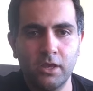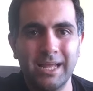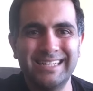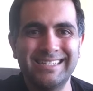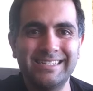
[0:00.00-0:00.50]

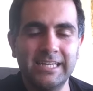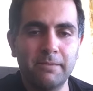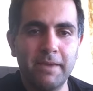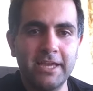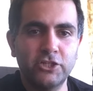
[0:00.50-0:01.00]
It's a
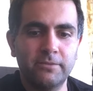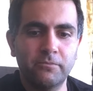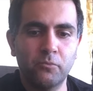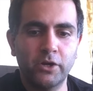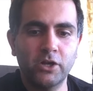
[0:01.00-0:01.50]

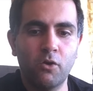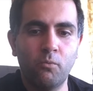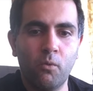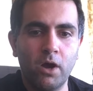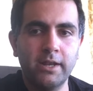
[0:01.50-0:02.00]
syncopation. We're going to go
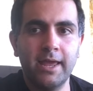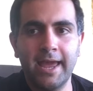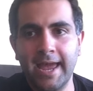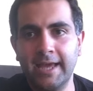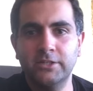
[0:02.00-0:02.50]
1
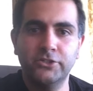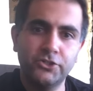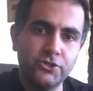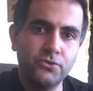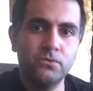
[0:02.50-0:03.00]
and
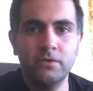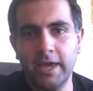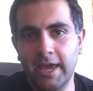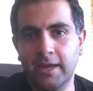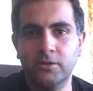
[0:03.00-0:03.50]
2
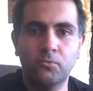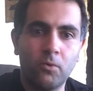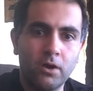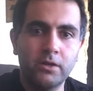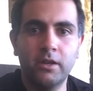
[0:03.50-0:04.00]
and
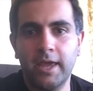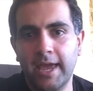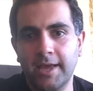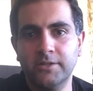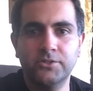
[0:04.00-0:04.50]
1
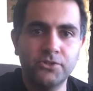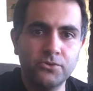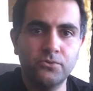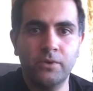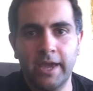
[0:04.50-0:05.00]
and
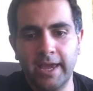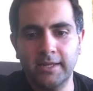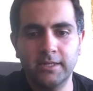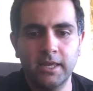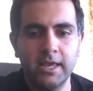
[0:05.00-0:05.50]
2
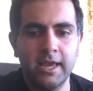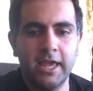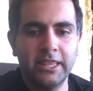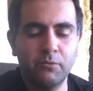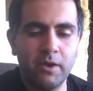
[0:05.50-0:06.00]
and
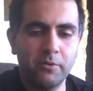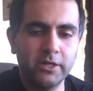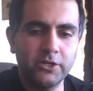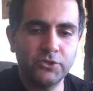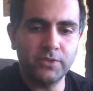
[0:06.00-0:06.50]
the way we're
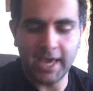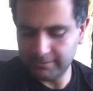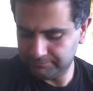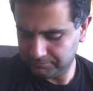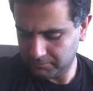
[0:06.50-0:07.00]
going to do
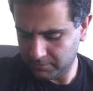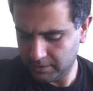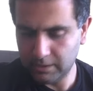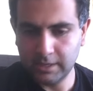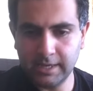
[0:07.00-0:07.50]
that
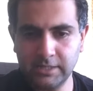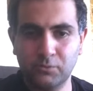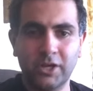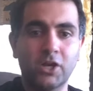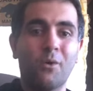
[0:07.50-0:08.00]
is
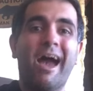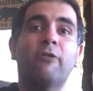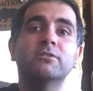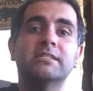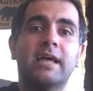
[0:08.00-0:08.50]
we're going to go
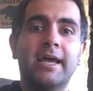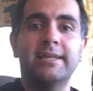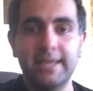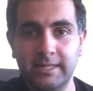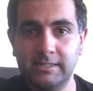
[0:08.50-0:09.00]

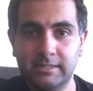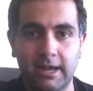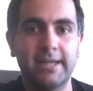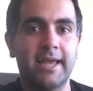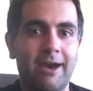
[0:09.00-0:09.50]
outside,
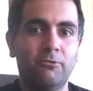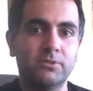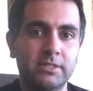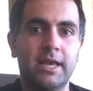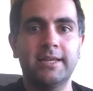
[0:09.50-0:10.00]
inside,
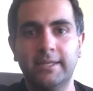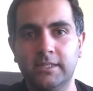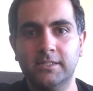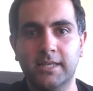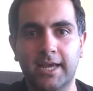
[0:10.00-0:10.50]
outside,
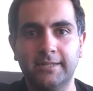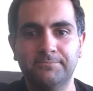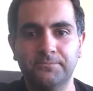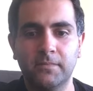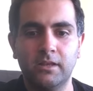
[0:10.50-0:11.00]
inside.
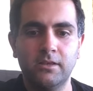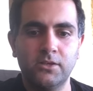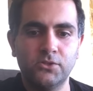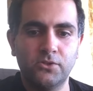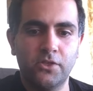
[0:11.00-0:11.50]

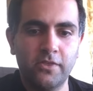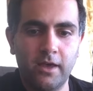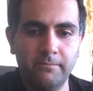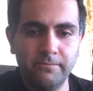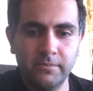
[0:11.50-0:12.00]
So the
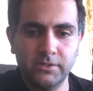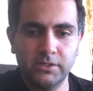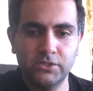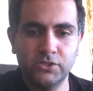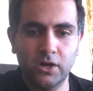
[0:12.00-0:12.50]
thumb is
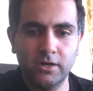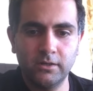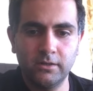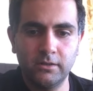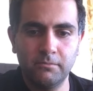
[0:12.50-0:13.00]
going to start
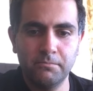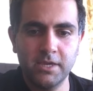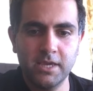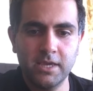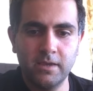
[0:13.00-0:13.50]

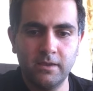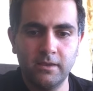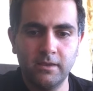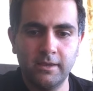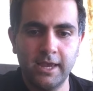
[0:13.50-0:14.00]
P
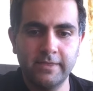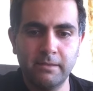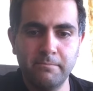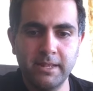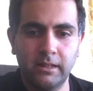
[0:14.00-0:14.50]
and
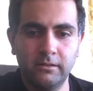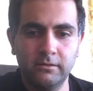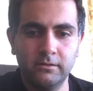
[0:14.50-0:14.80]
then middle.